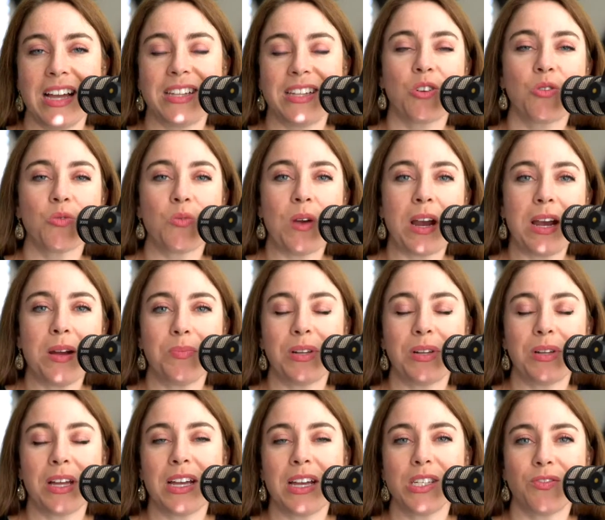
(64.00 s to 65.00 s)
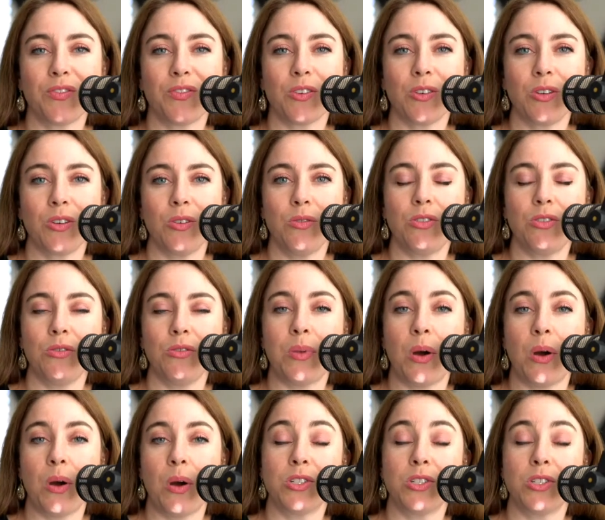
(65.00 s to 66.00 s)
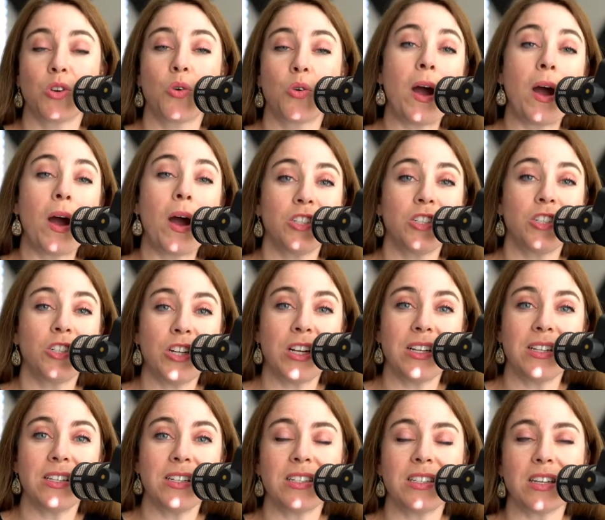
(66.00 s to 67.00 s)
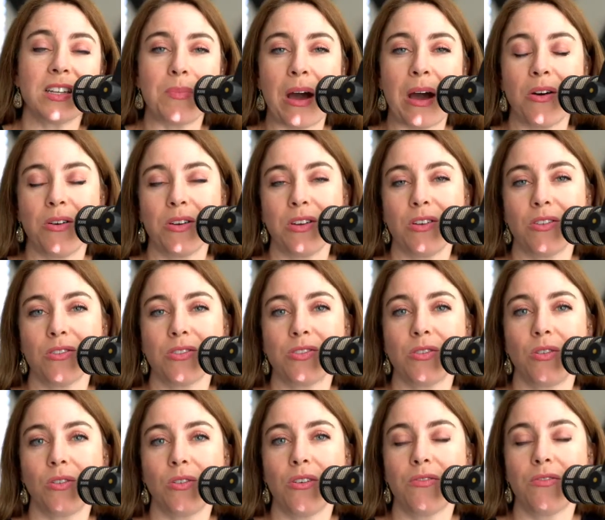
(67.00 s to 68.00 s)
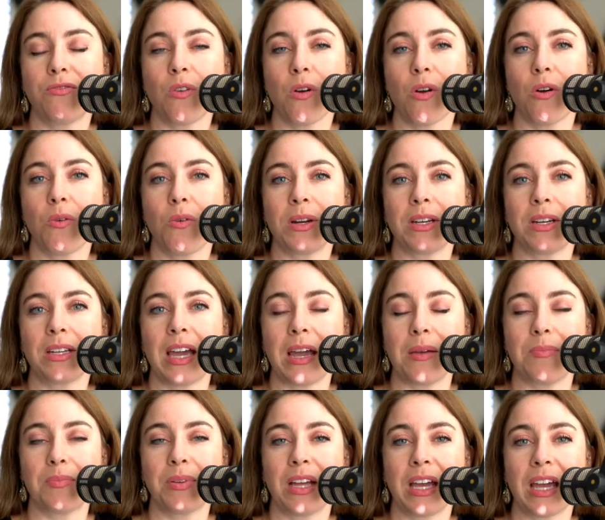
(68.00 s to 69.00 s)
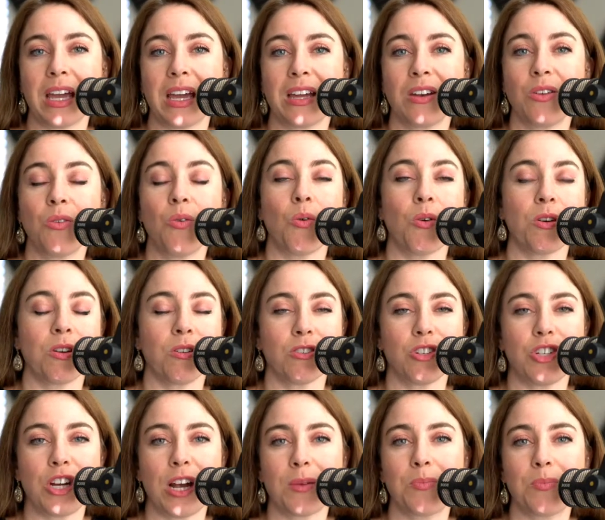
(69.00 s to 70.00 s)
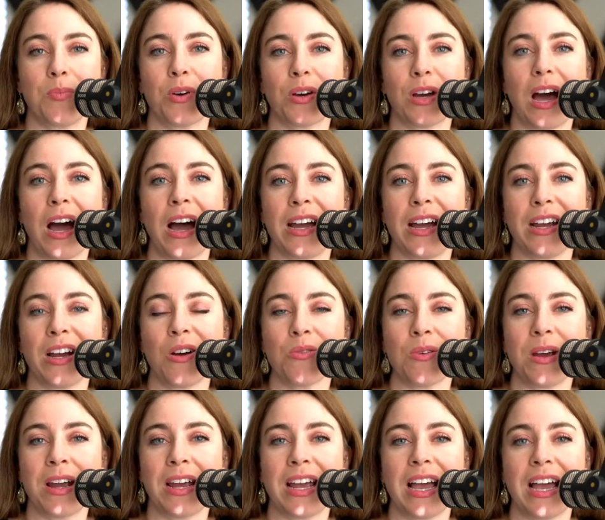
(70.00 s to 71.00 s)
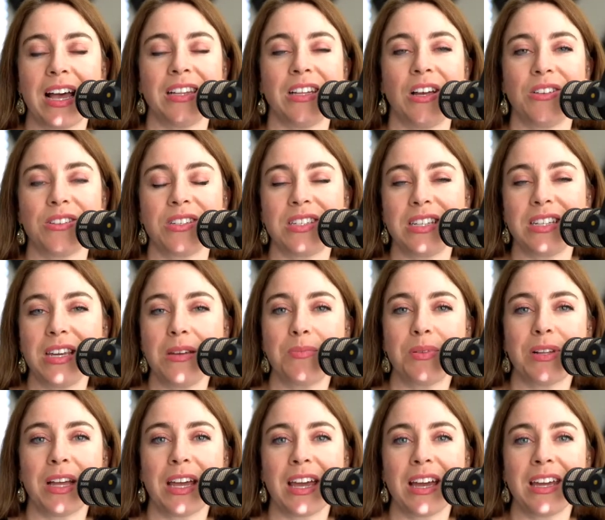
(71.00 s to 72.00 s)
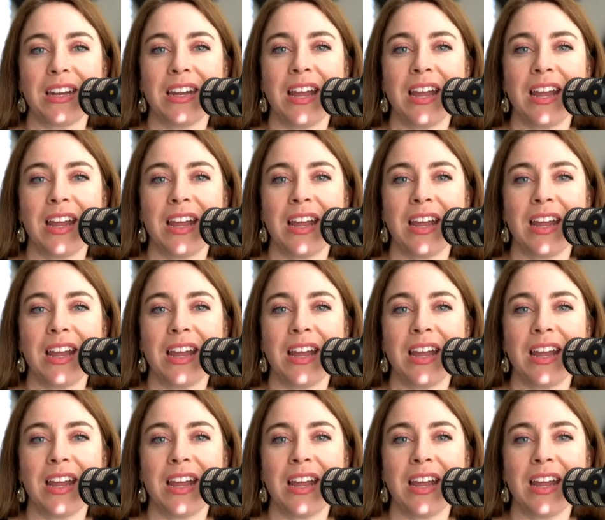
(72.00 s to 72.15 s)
a great place for you to post questions about your Solo 401k plan or your checkbook IRA LLC plan.